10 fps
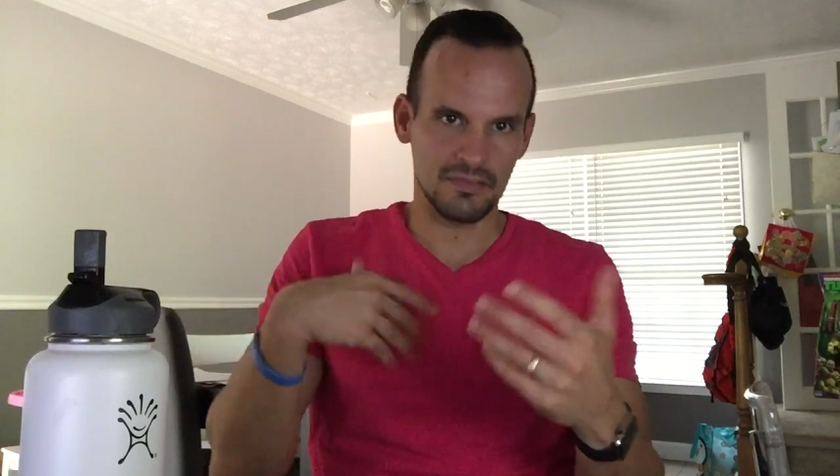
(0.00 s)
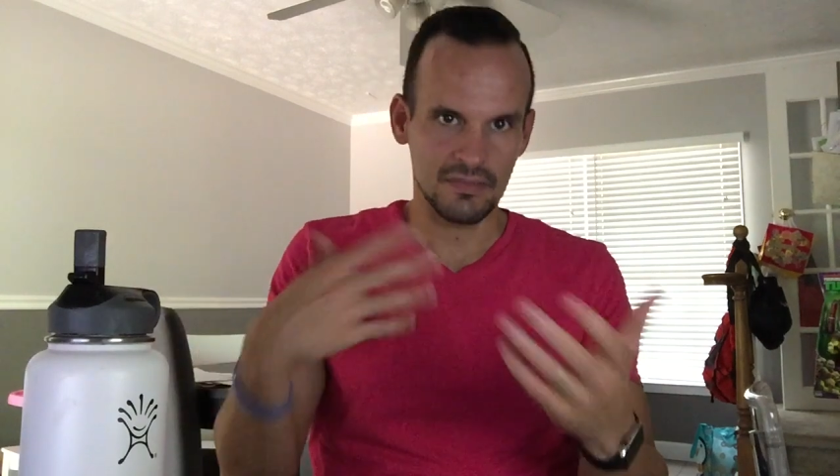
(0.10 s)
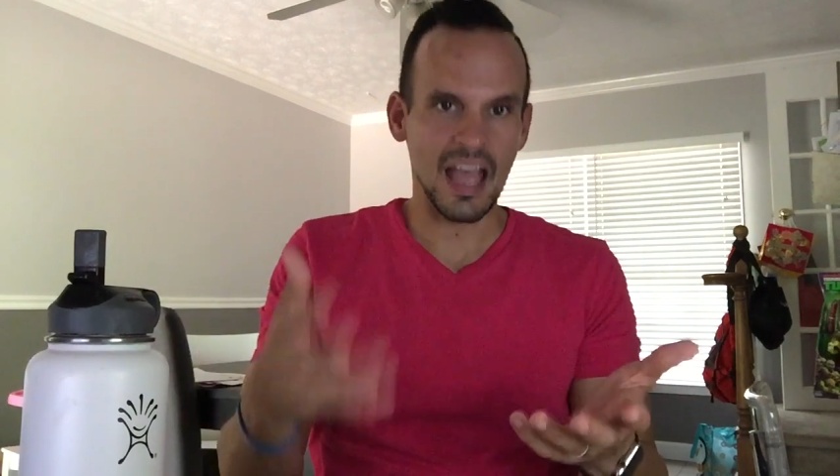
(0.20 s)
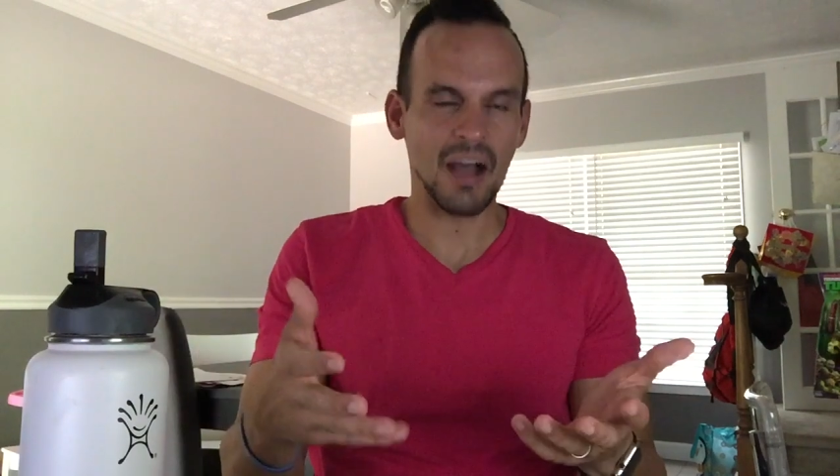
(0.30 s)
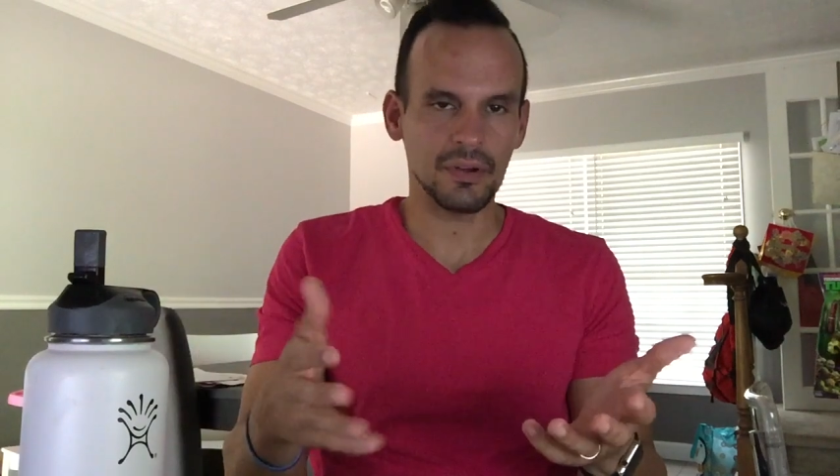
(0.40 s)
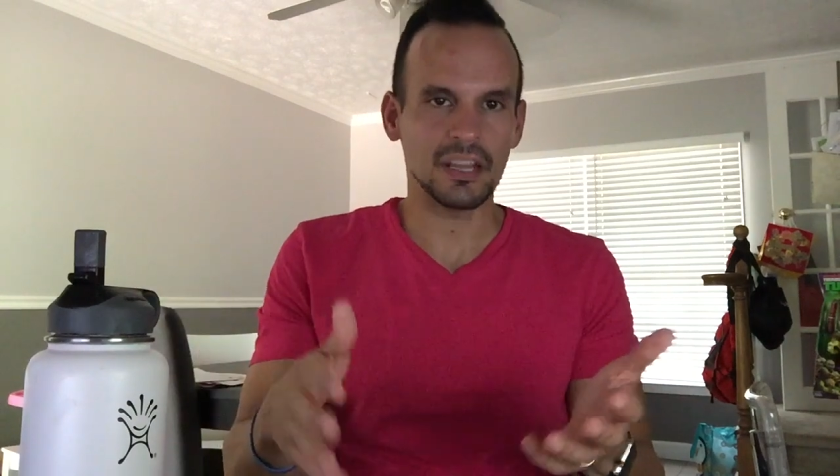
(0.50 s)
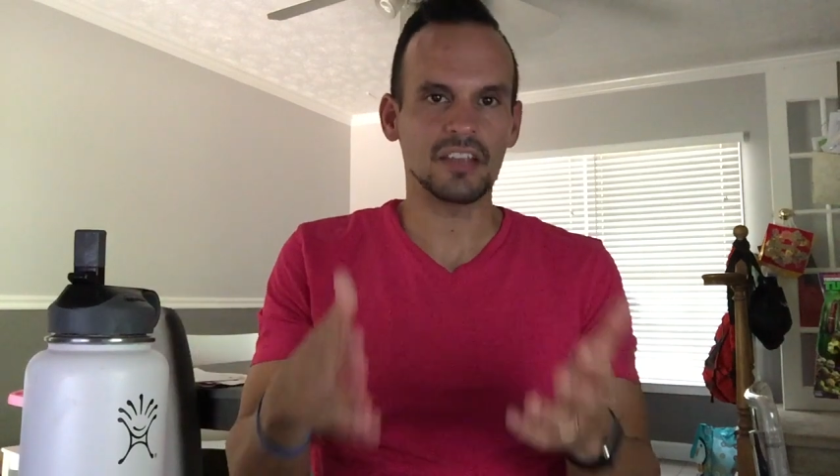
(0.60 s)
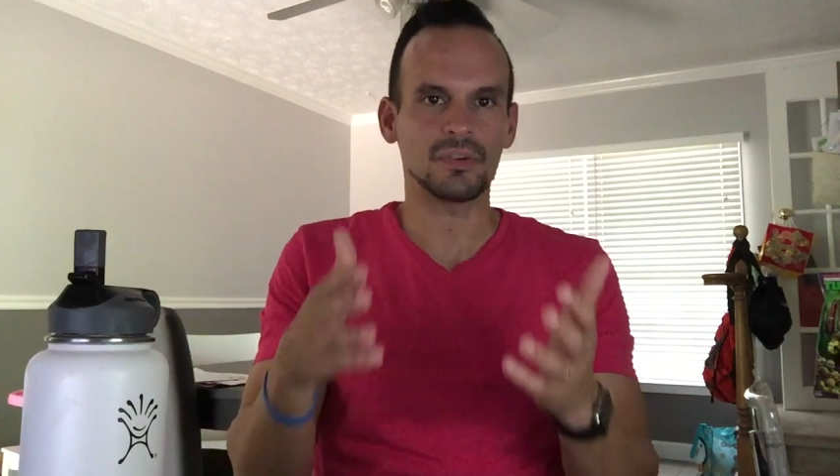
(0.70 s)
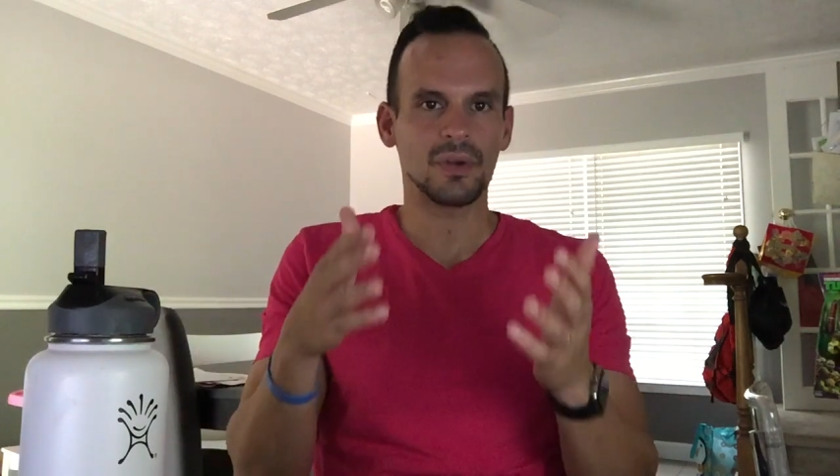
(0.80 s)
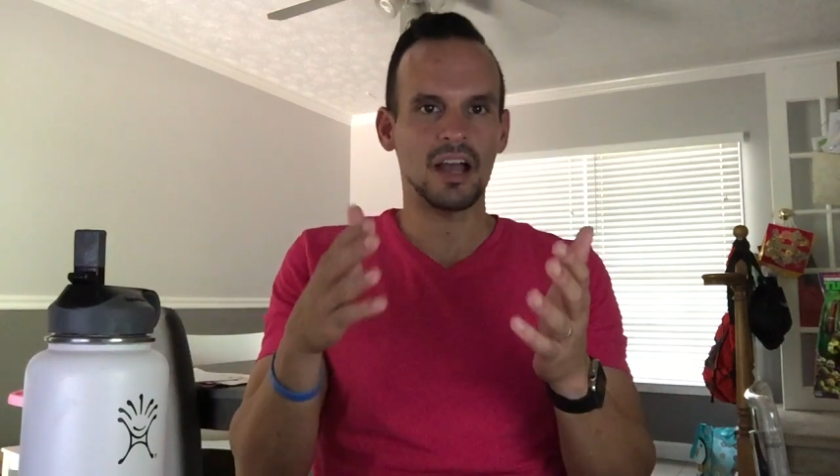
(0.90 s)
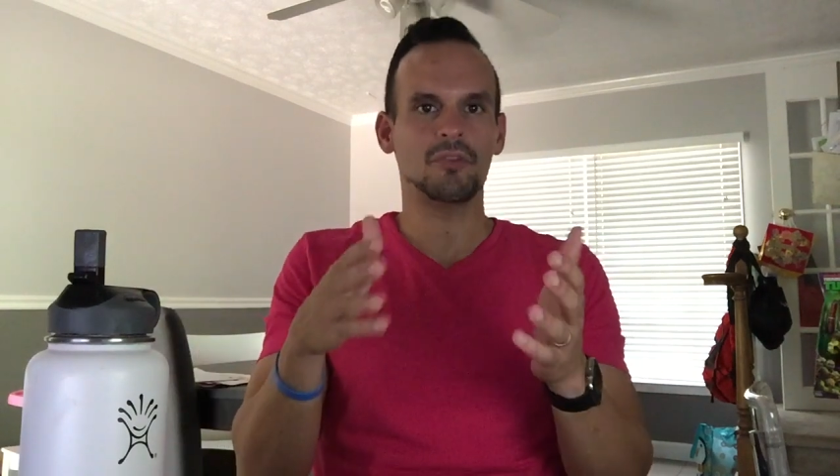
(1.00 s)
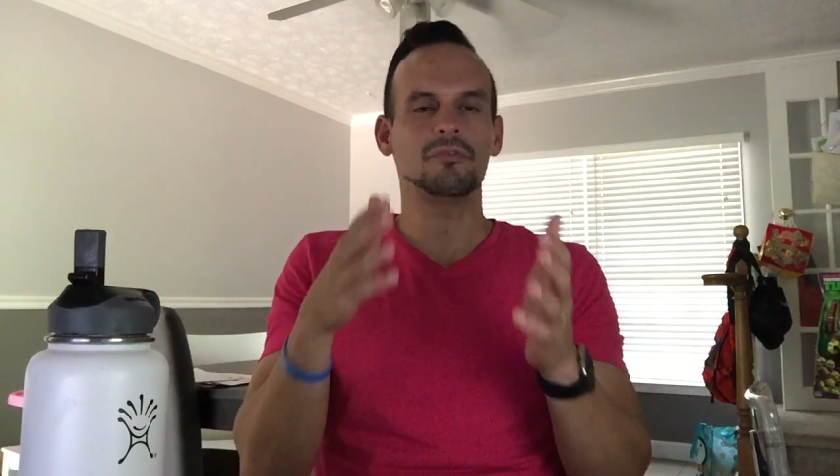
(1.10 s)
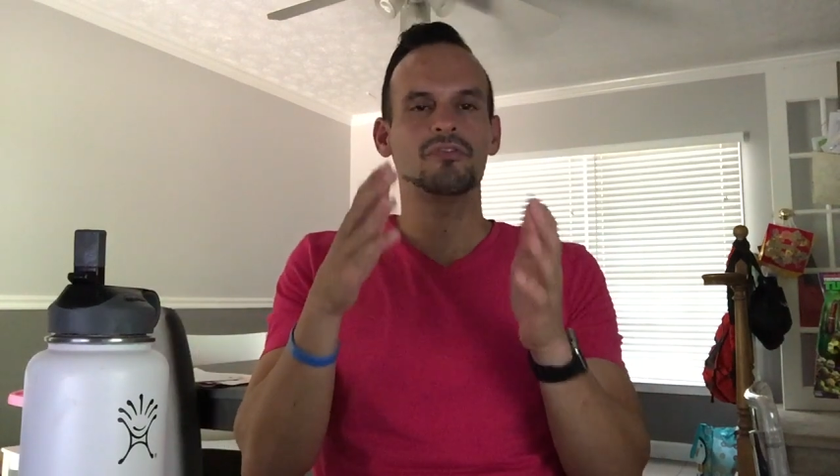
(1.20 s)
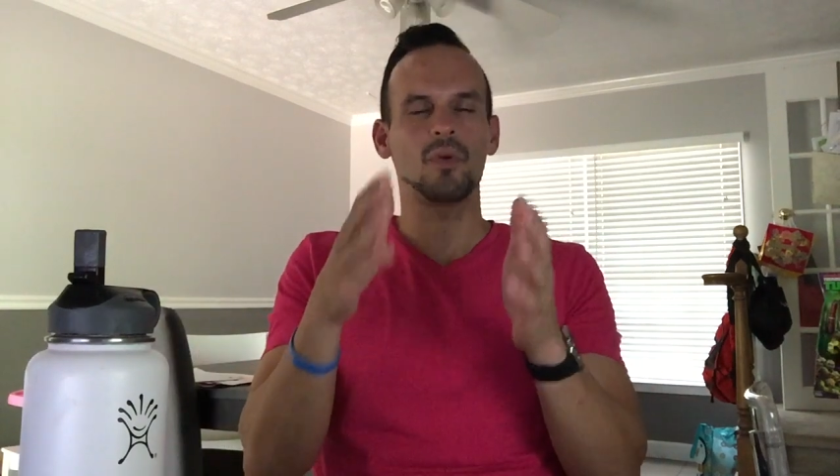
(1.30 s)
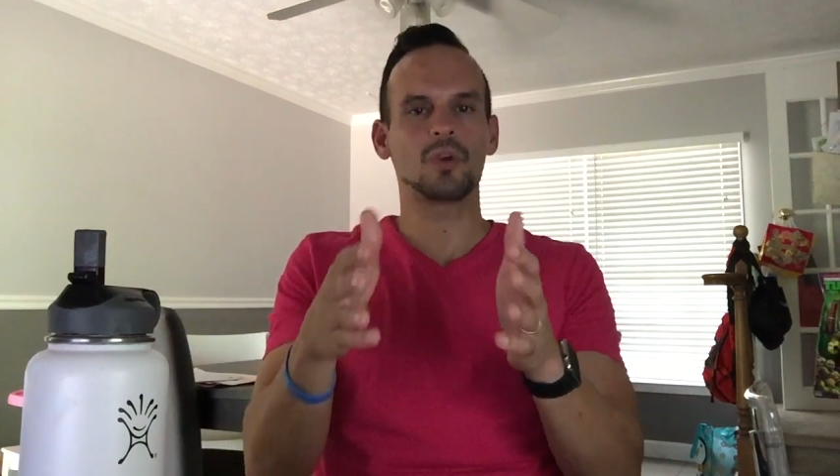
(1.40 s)
nowadays
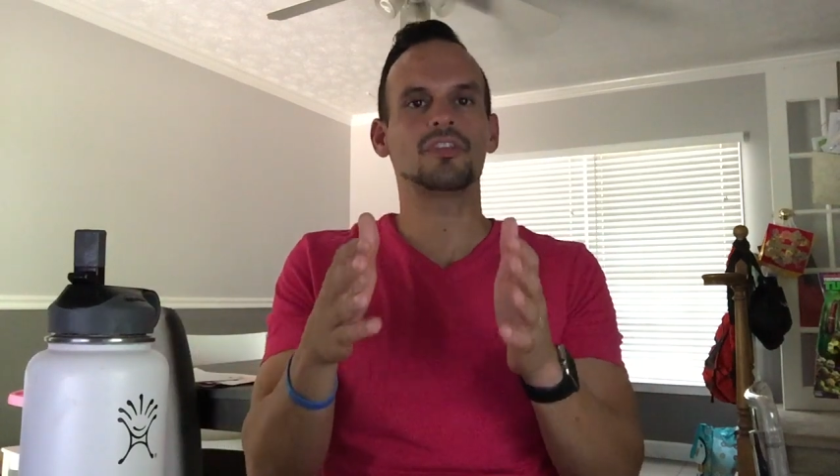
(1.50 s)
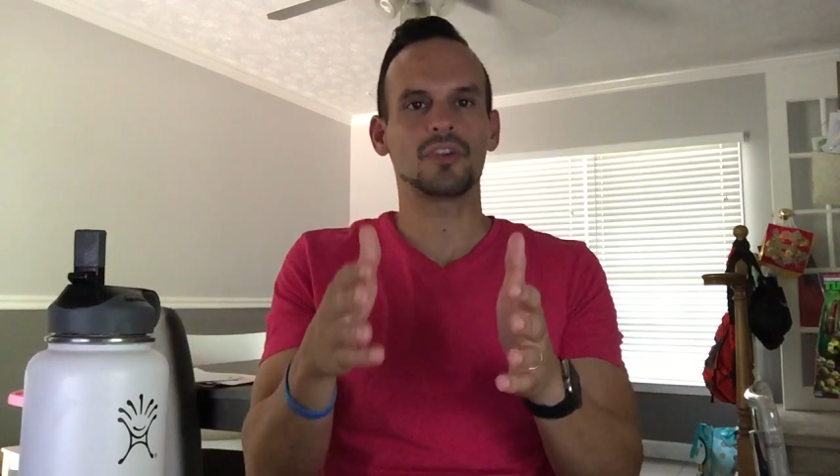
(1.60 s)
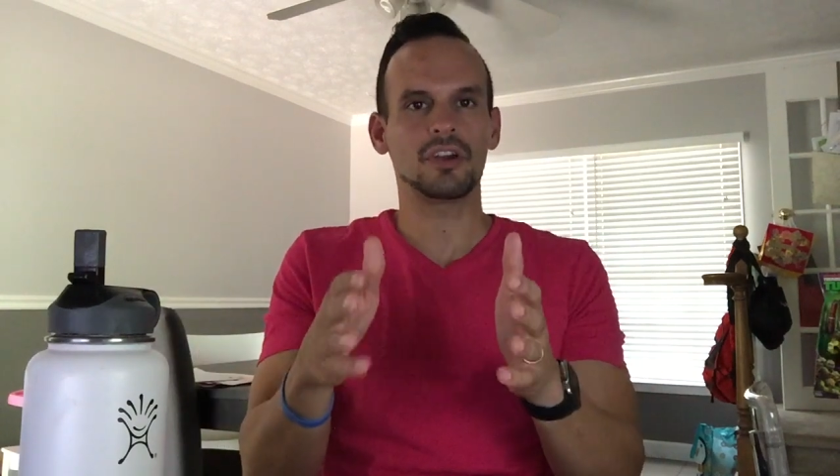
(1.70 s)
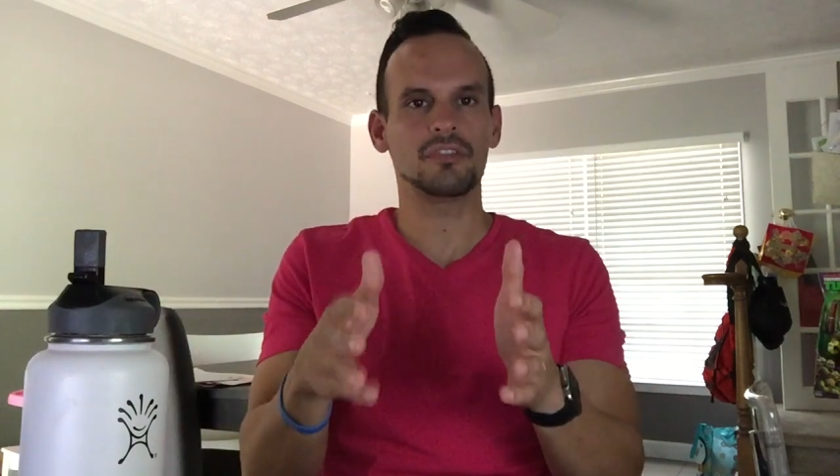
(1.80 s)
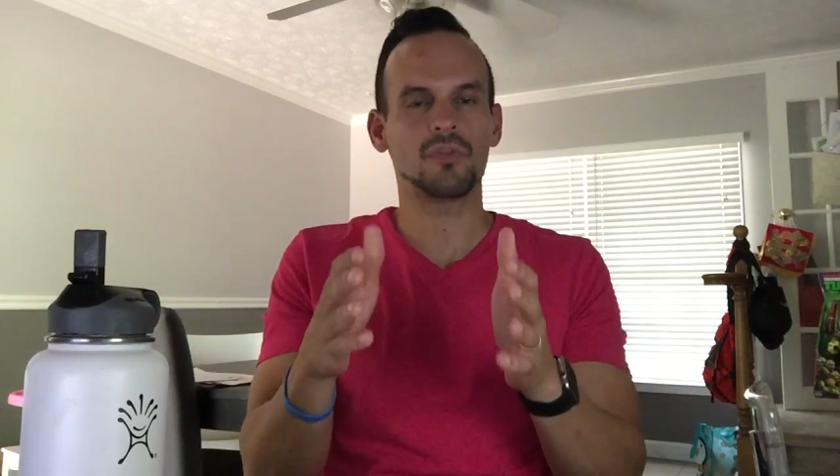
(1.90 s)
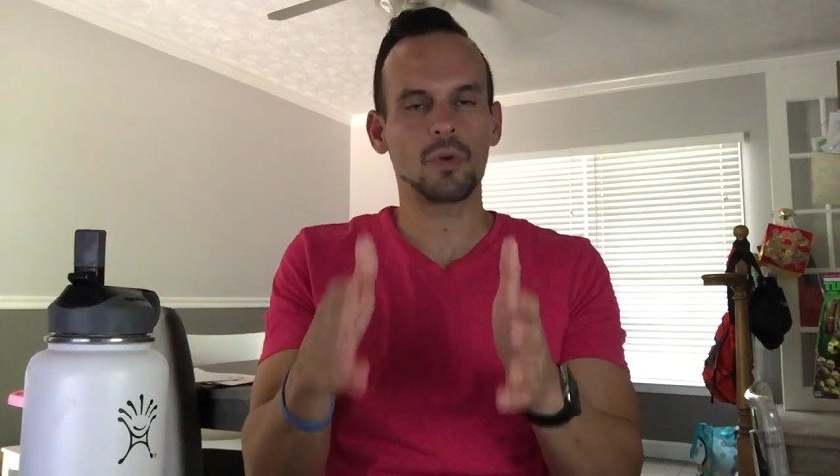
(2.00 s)
around 4.30,